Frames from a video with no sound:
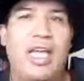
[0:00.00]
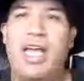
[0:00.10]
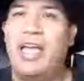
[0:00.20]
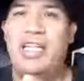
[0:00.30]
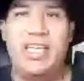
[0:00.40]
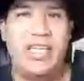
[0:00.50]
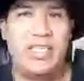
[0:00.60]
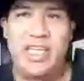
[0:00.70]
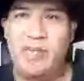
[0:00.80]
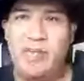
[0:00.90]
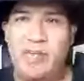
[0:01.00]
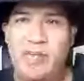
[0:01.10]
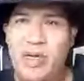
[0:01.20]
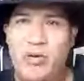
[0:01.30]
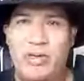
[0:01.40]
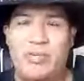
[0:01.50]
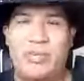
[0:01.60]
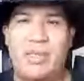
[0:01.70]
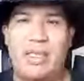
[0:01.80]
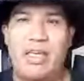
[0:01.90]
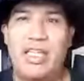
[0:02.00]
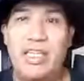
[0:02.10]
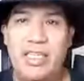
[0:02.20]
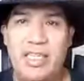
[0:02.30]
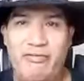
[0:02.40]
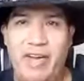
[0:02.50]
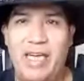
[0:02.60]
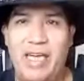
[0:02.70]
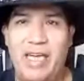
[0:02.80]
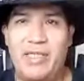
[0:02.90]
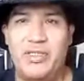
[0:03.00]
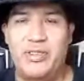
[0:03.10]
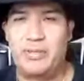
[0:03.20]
and he can keep going and he can get faster.